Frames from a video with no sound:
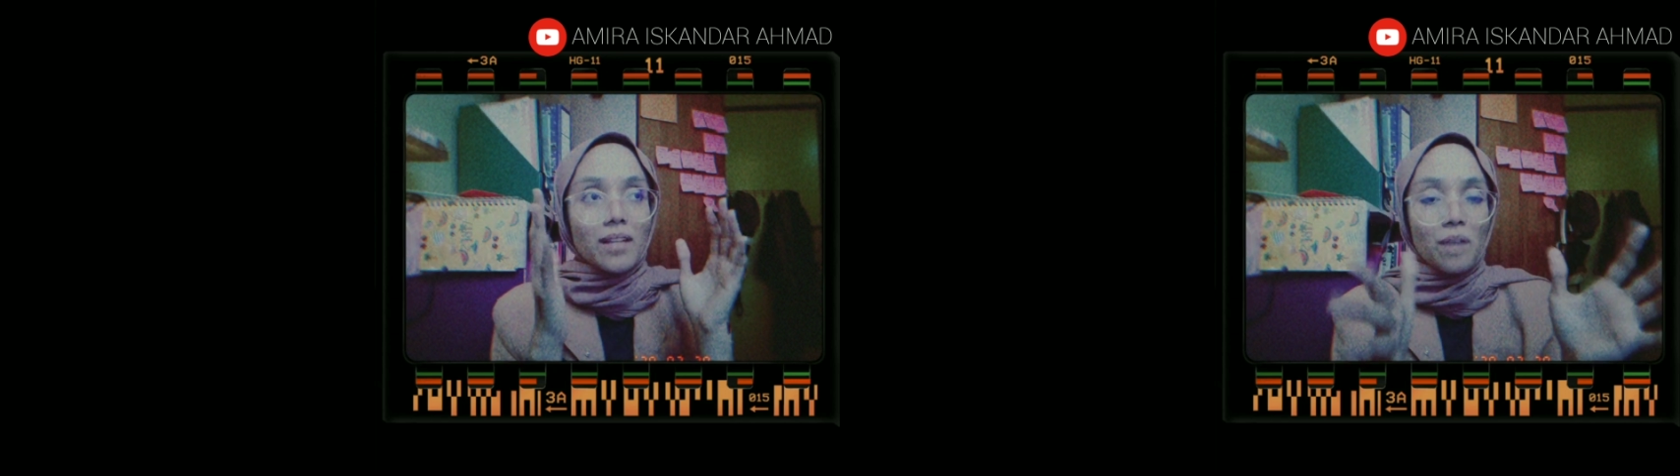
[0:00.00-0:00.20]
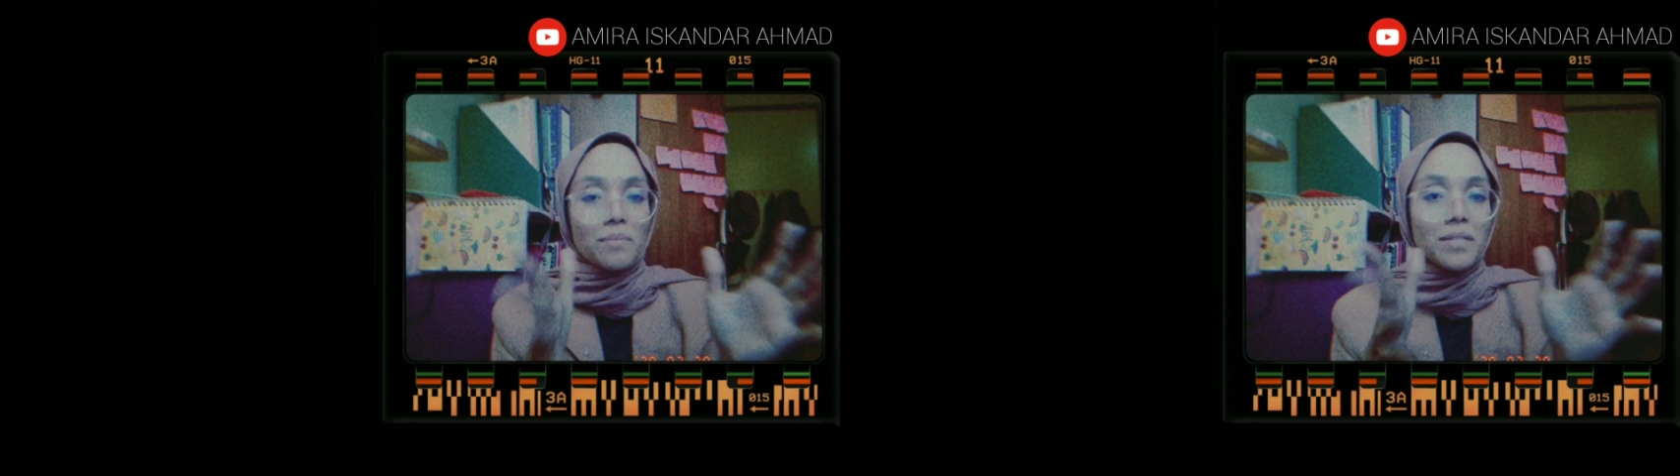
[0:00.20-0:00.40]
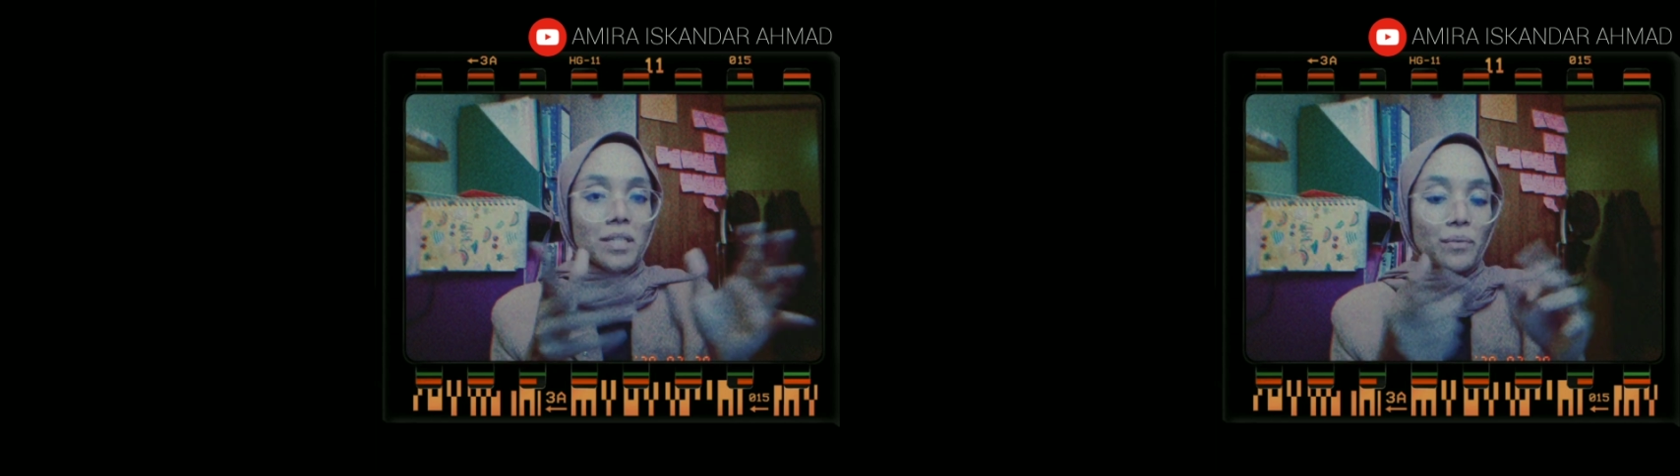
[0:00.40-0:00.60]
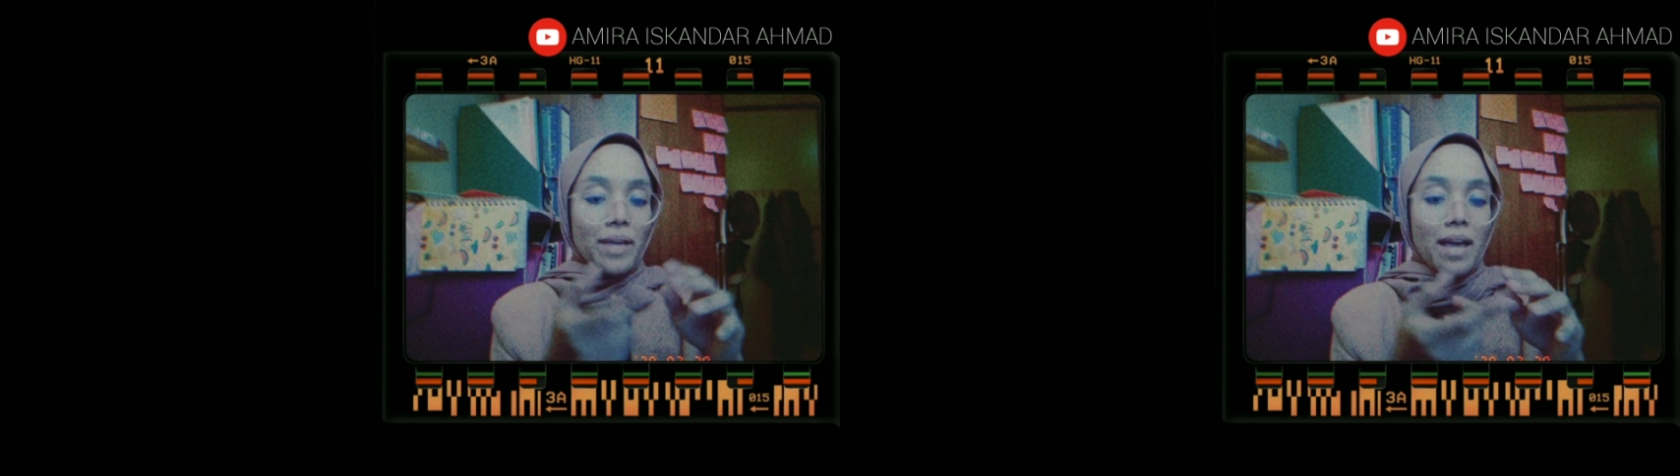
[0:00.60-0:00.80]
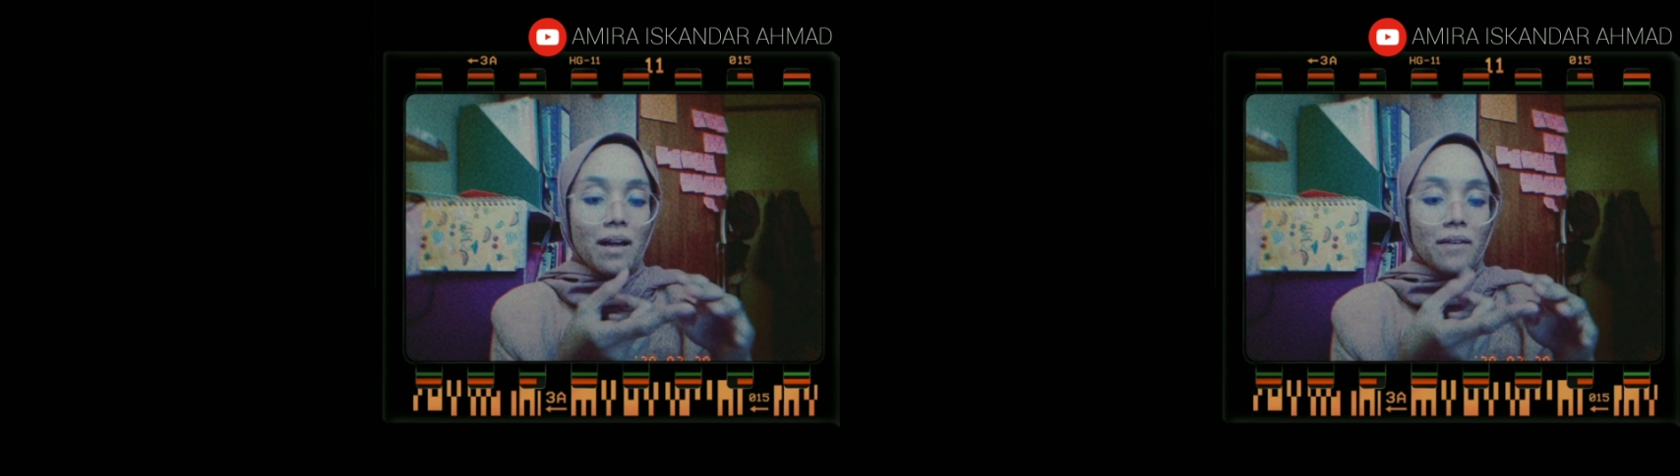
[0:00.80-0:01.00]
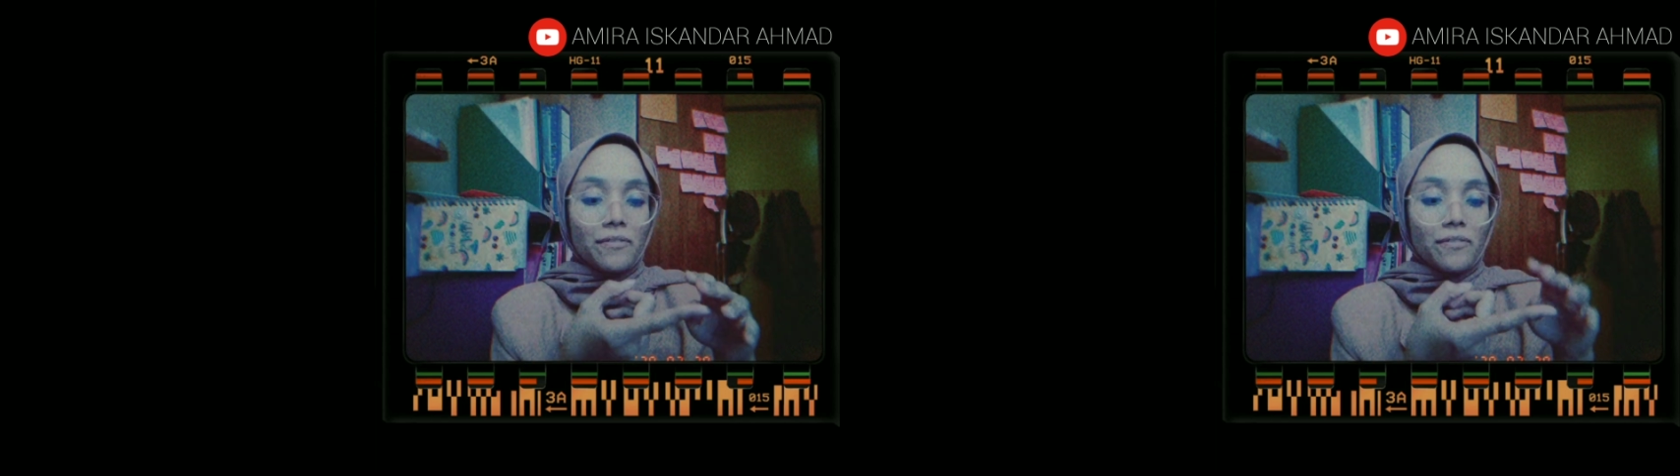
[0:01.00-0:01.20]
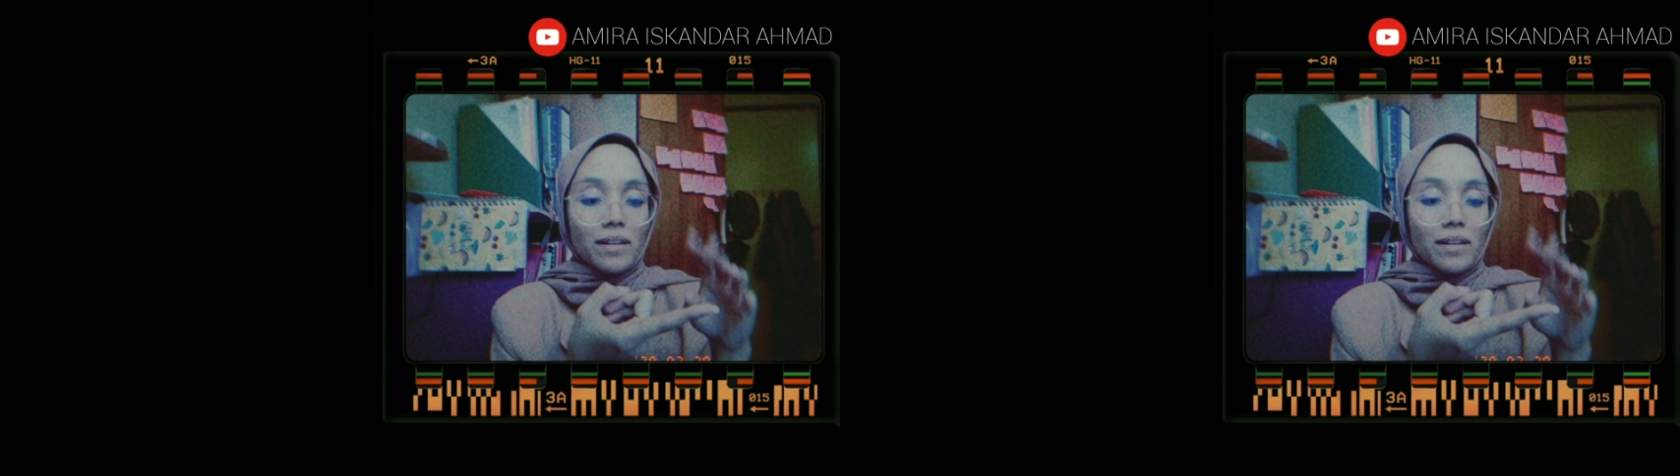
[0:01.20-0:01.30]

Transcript: commercial, we have